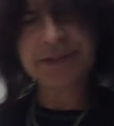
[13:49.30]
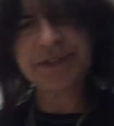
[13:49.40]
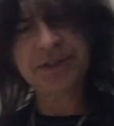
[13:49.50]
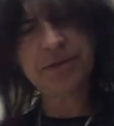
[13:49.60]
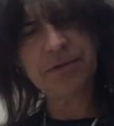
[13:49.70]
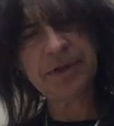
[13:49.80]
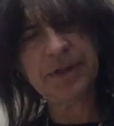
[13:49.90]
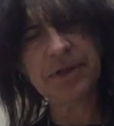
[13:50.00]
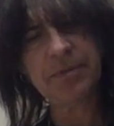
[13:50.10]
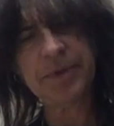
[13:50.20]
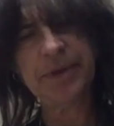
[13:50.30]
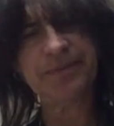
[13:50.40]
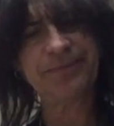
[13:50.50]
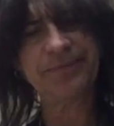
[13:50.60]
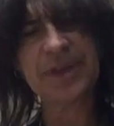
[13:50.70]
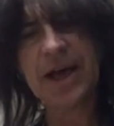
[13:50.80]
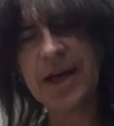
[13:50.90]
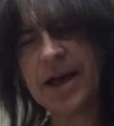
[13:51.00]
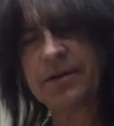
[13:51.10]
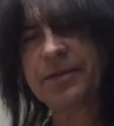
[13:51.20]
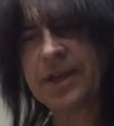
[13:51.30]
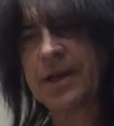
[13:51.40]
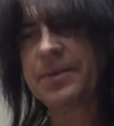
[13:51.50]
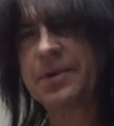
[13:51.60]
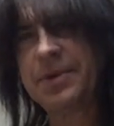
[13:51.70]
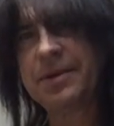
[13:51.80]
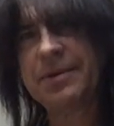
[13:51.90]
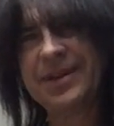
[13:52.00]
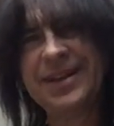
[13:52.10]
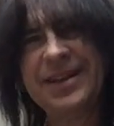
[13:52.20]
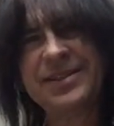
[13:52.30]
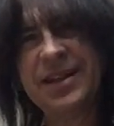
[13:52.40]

still a little bit, I don't think I'm gonna be able to, it's